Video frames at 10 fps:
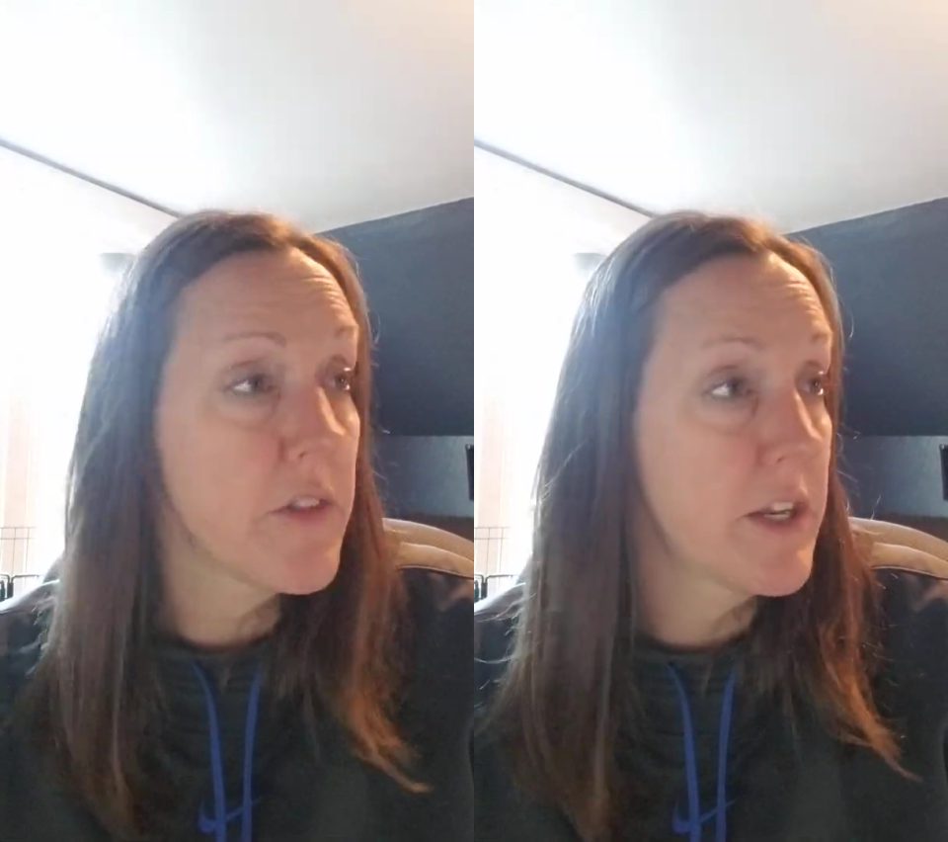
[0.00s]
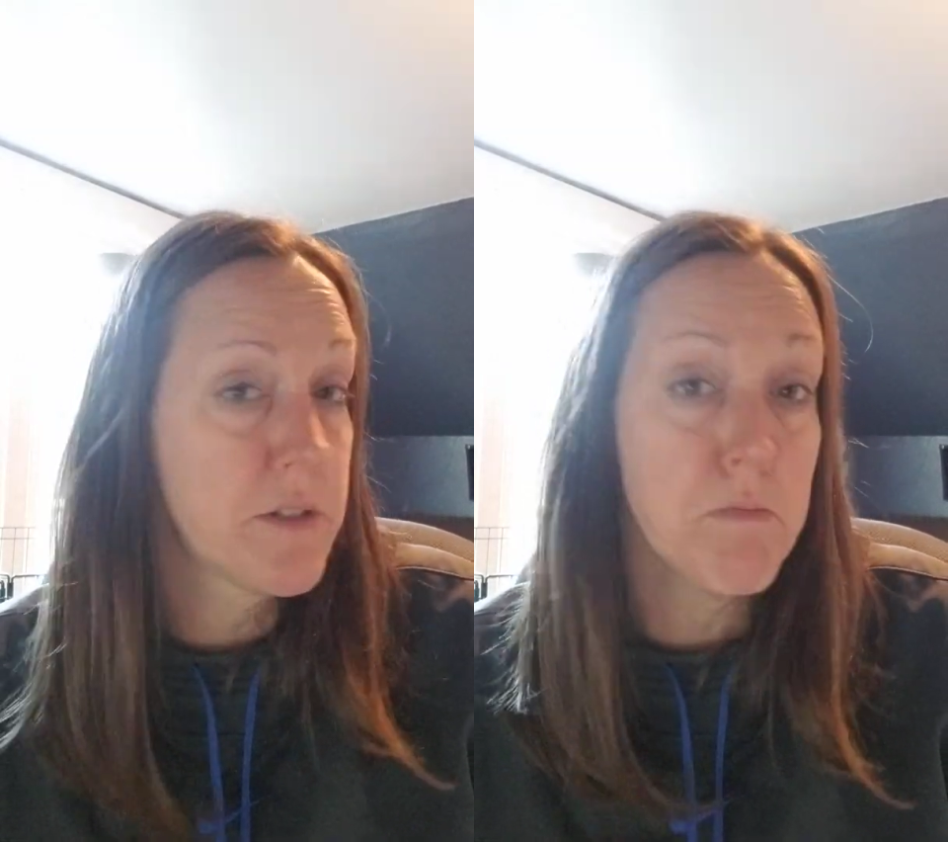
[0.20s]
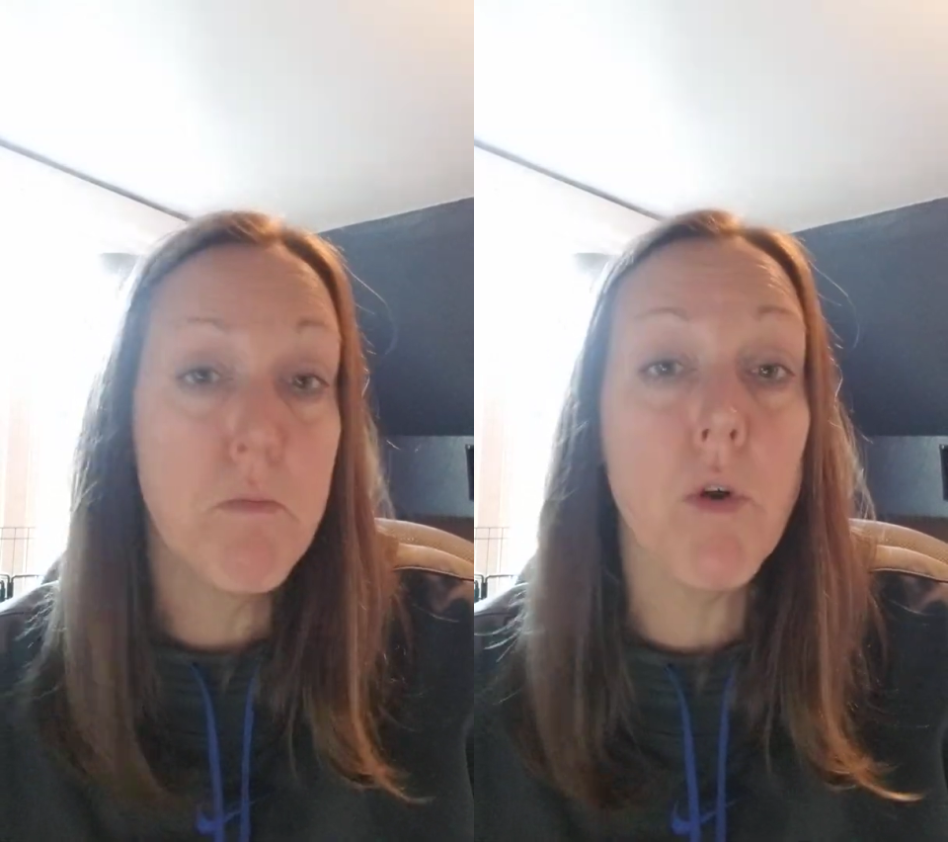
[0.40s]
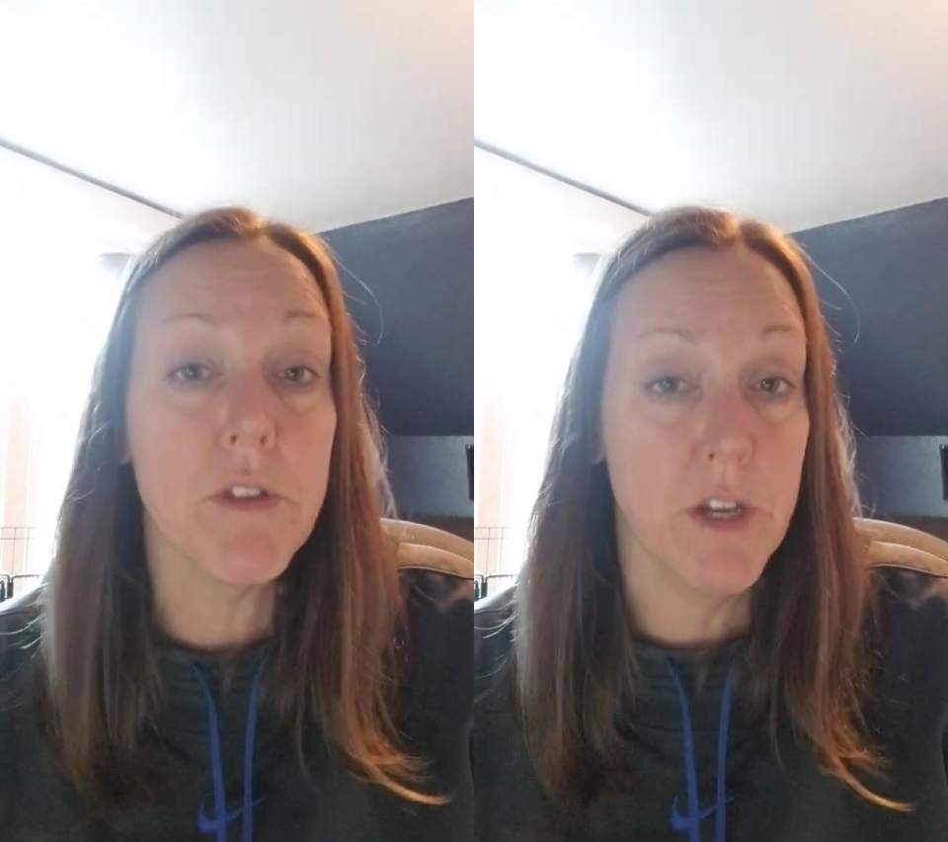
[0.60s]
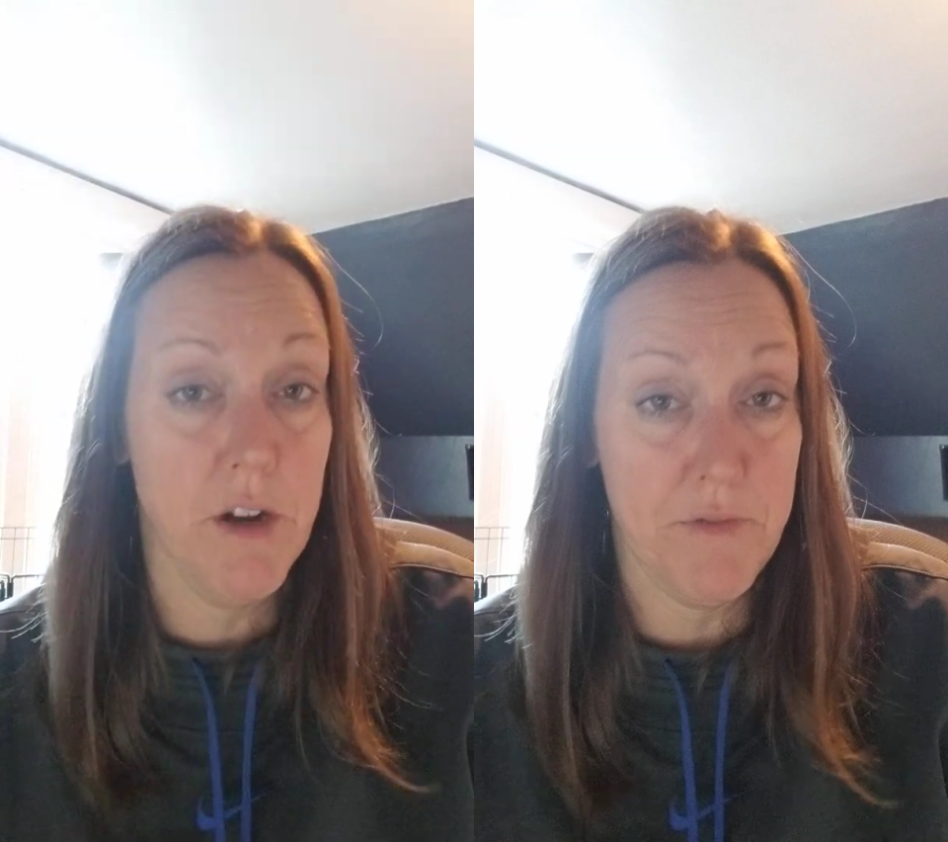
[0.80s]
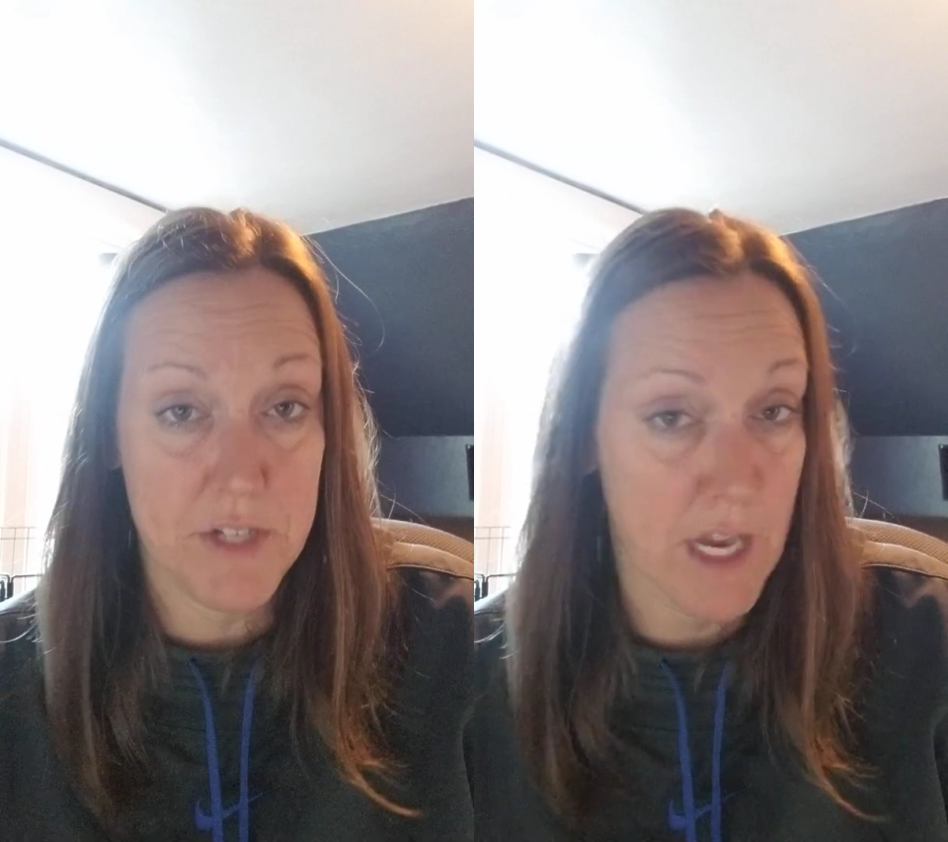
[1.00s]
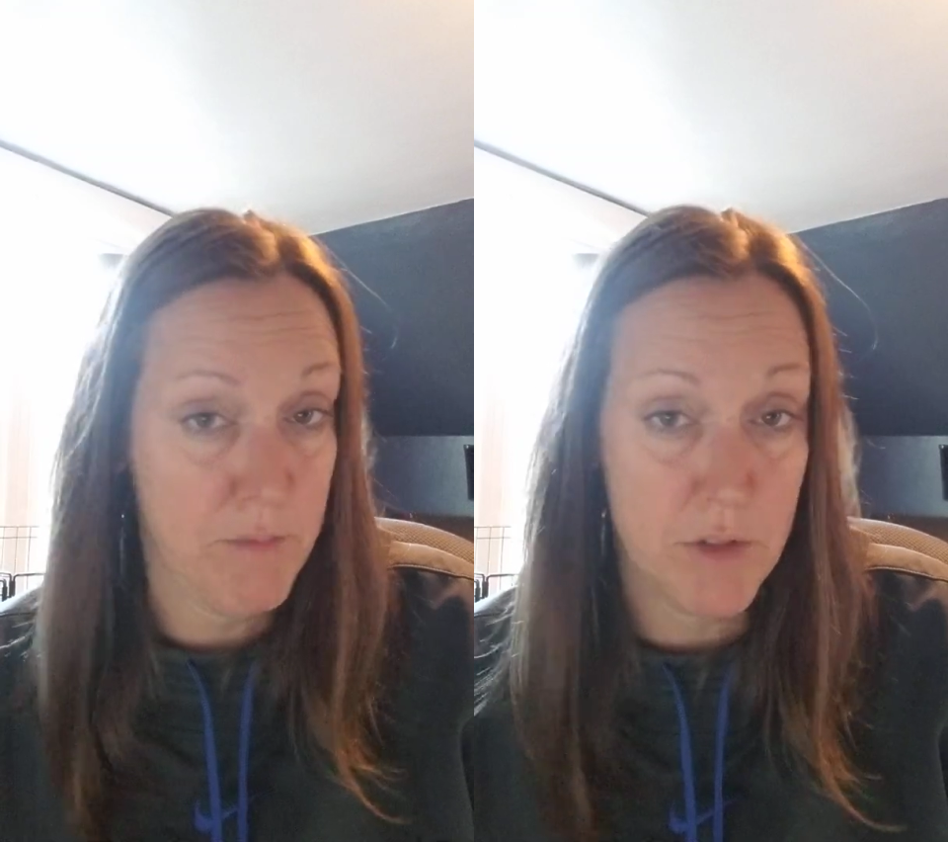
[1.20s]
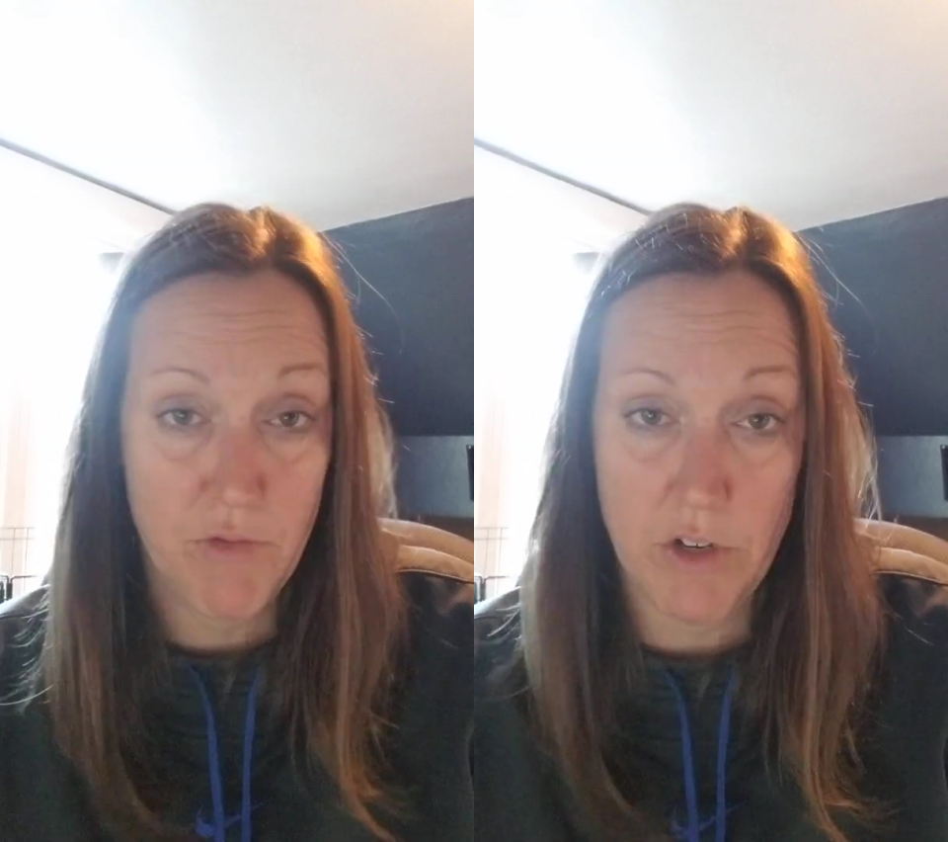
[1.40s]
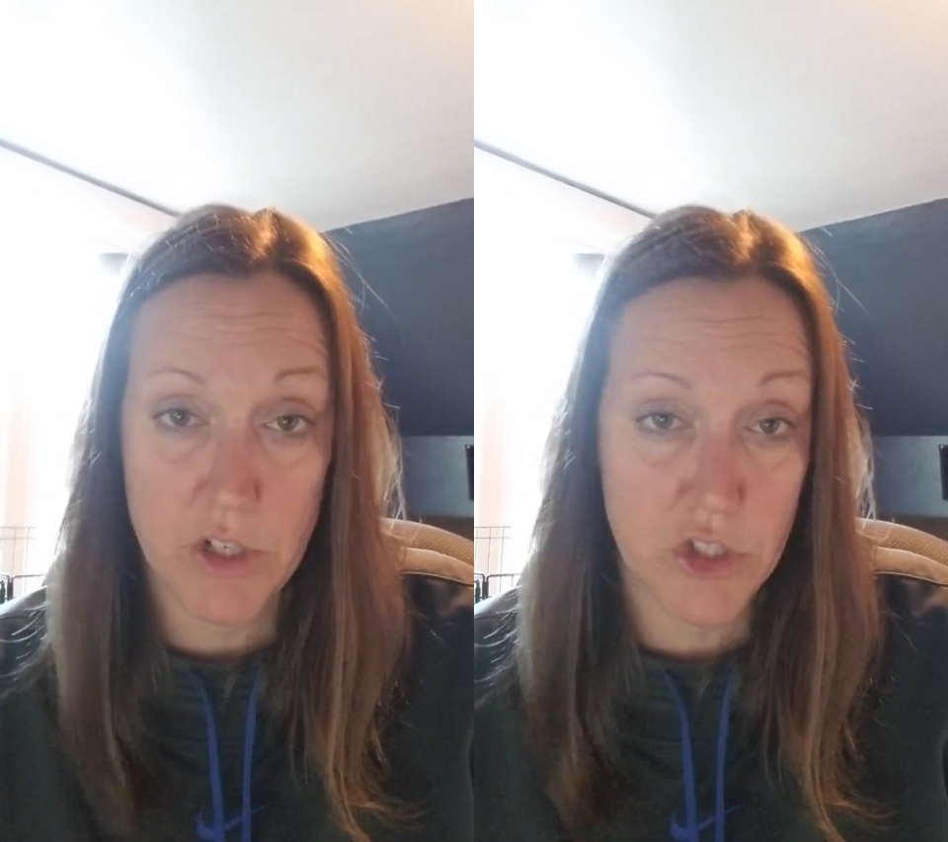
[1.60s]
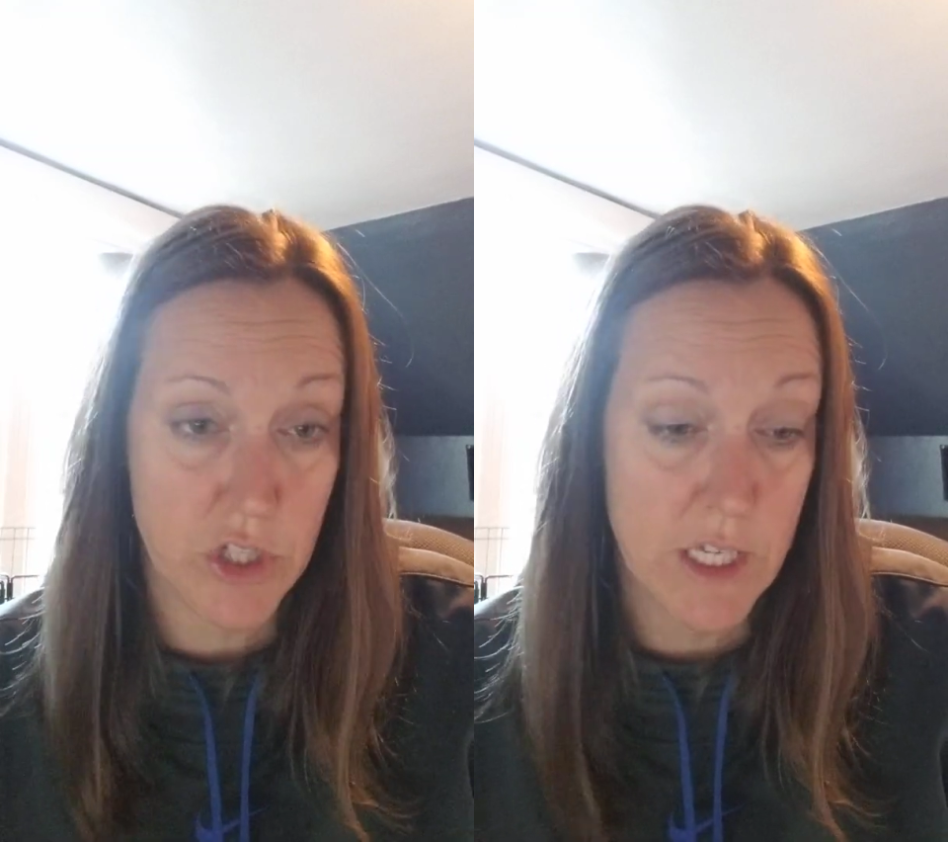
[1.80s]
That is more than enough time to
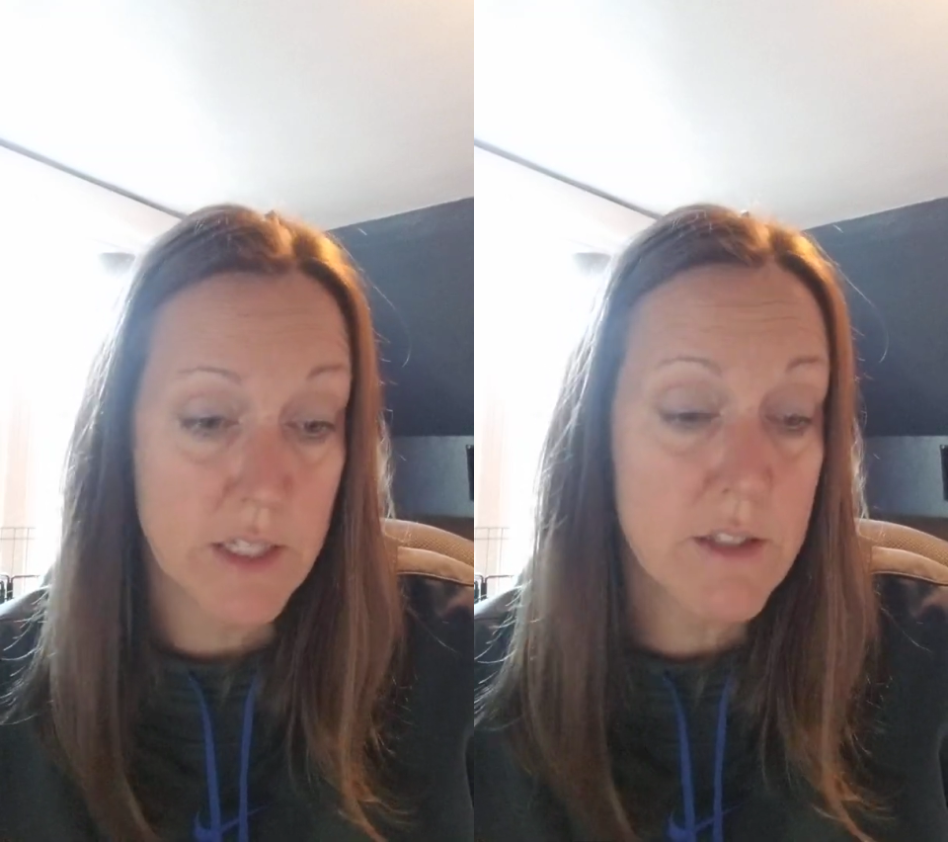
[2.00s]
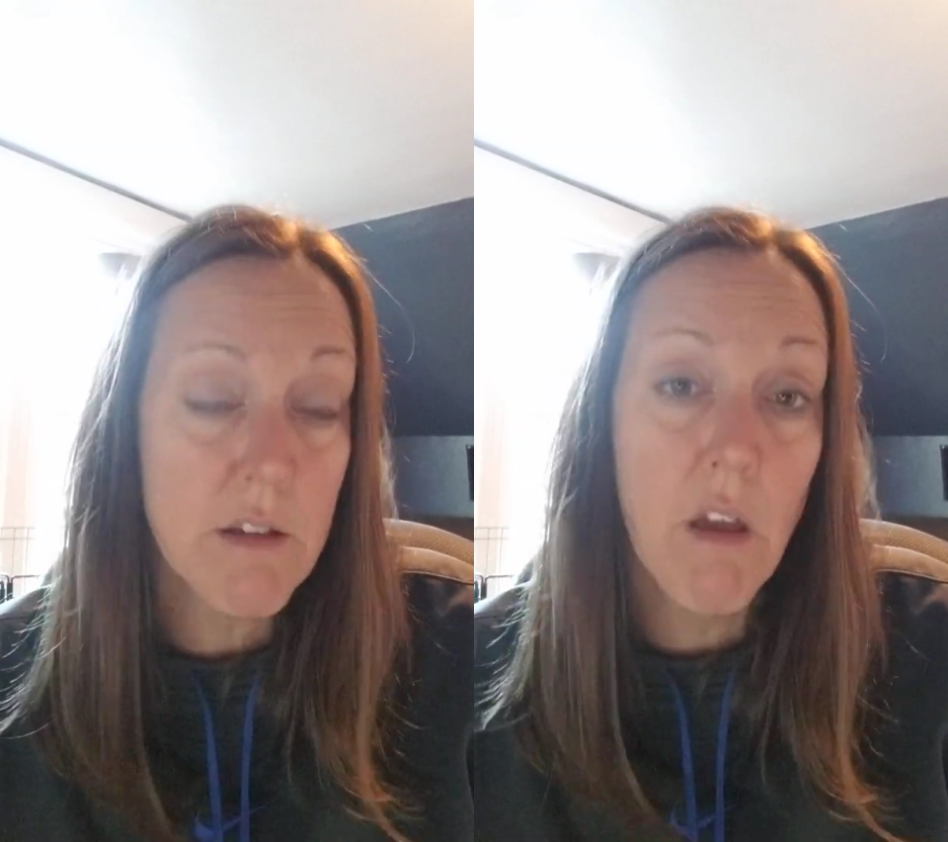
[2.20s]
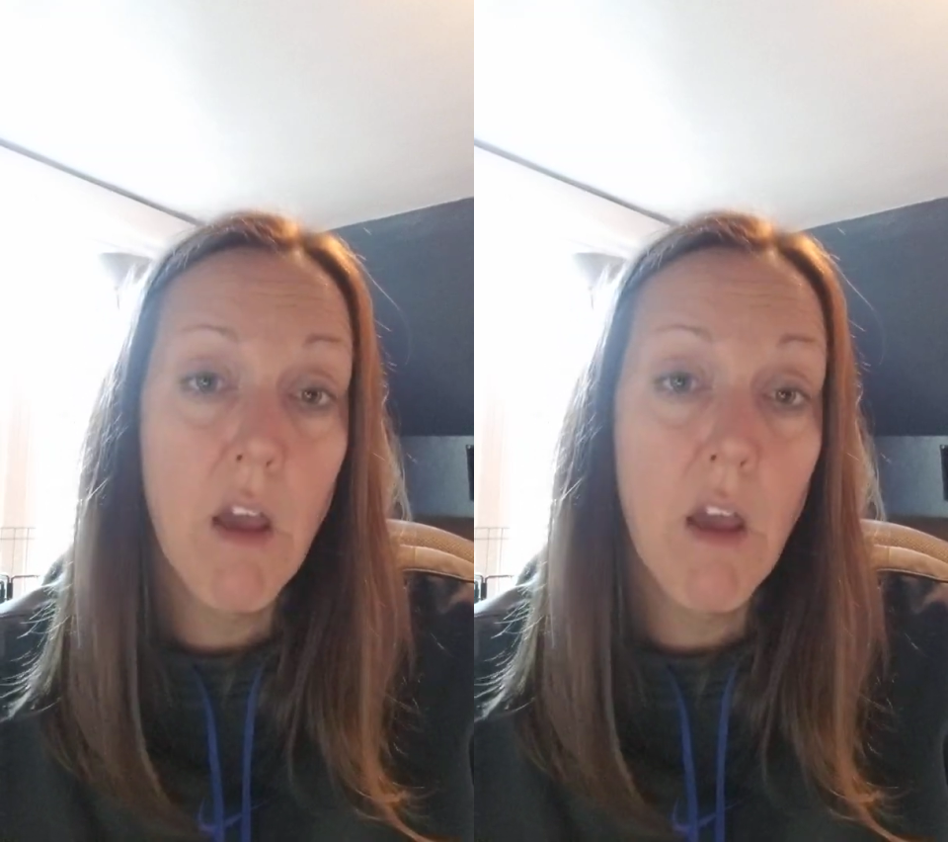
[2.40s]
finish this.